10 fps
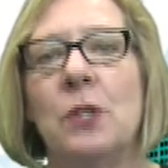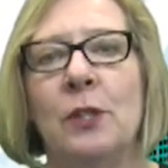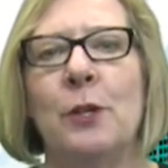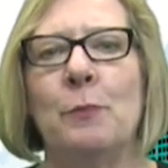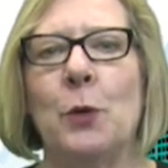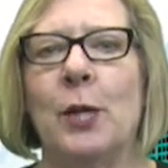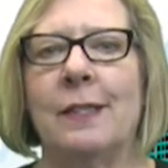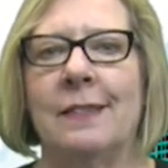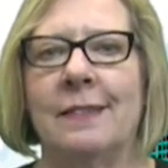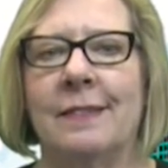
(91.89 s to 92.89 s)
to learn more.
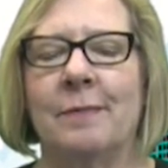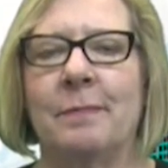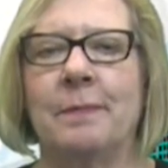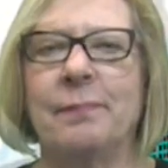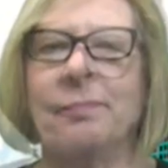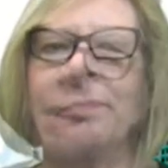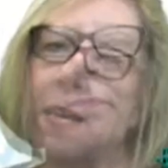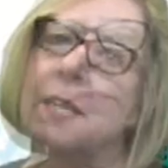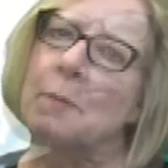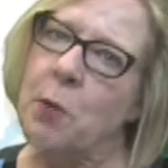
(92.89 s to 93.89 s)

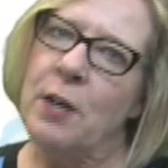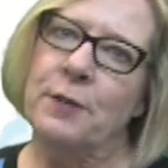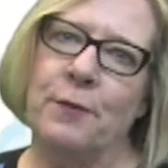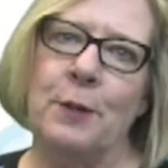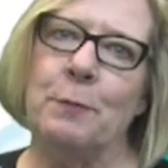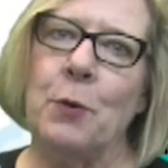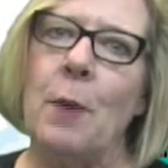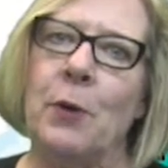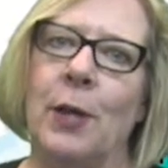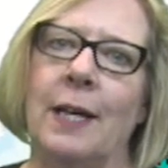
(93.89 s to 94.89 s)
In the March 1st
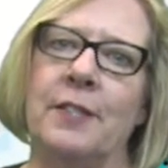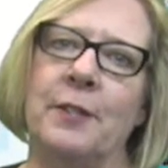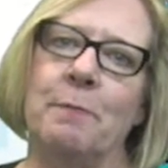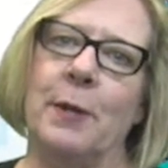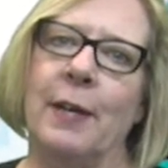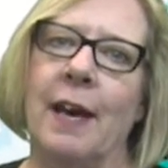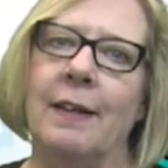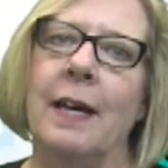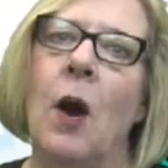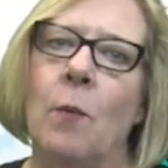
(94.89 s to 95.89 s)
primary election in Bexar
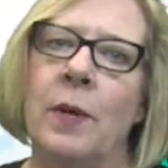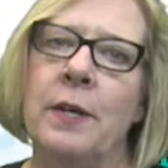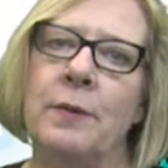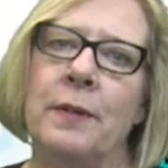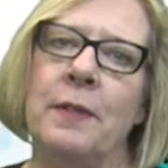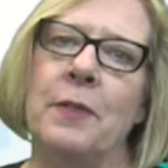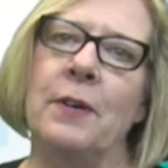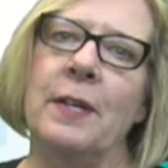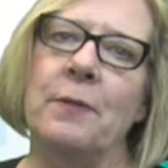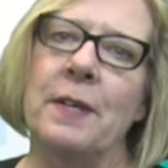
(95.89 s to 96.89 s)
County,
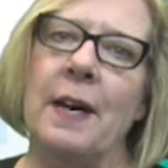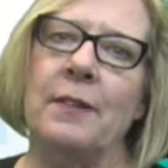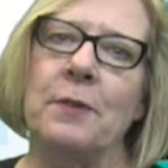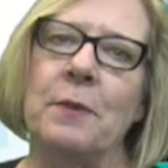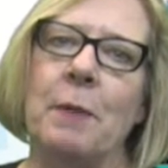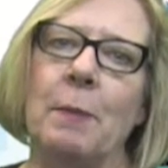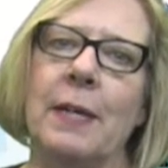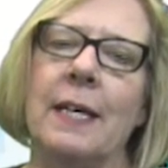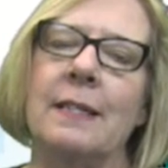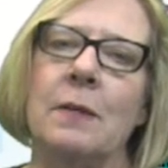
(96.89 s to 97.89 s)
133,000
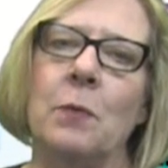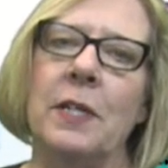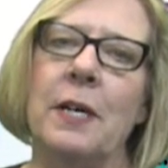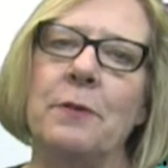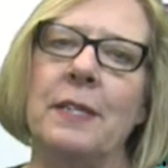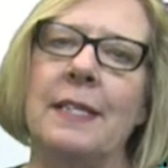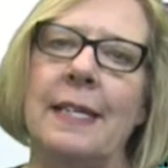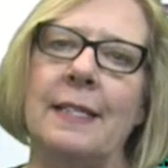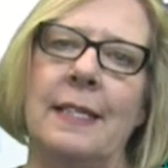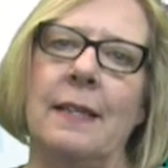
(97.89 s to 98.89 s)
Republicans and
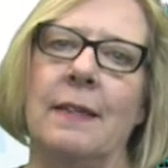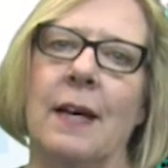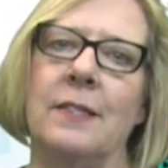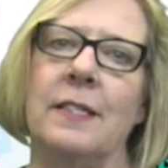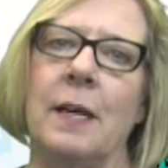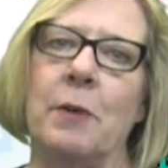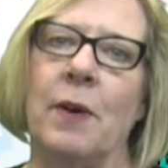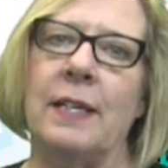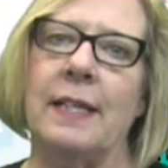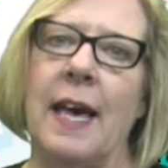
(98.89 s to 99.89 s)
116,000
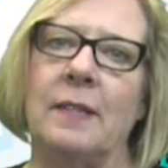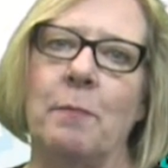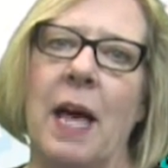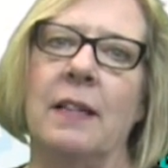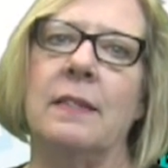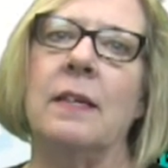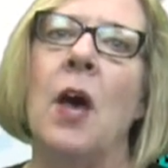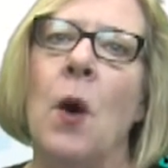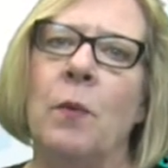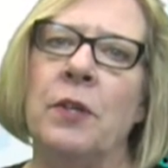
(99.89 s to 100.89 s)
Democrats cast ballots,
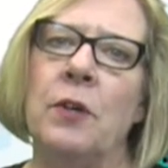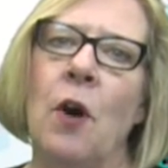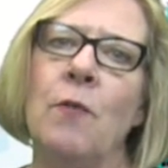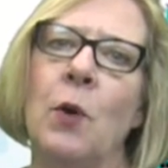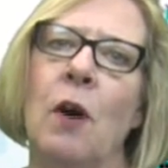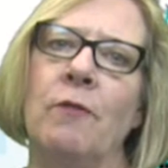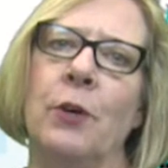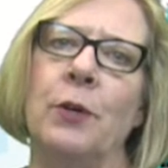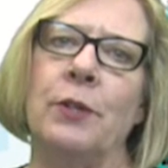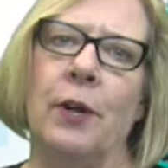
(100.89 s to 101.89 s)
with an overall
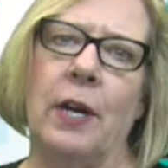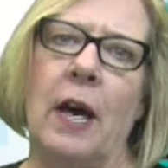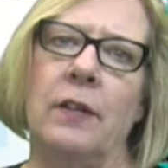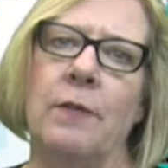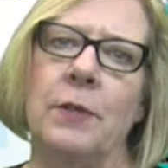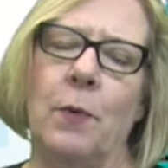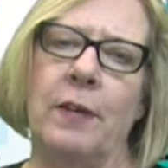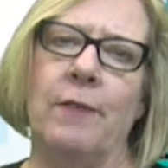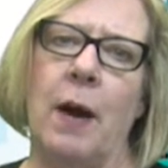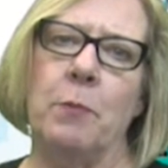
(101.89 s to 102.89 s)
voter turnout of
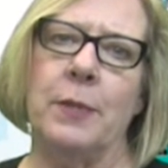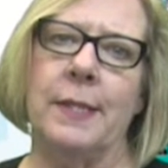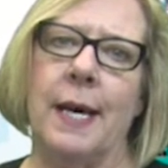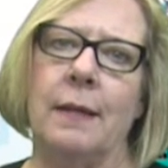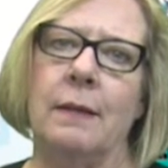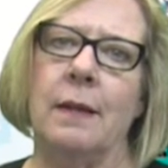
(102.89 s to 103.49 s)
25%.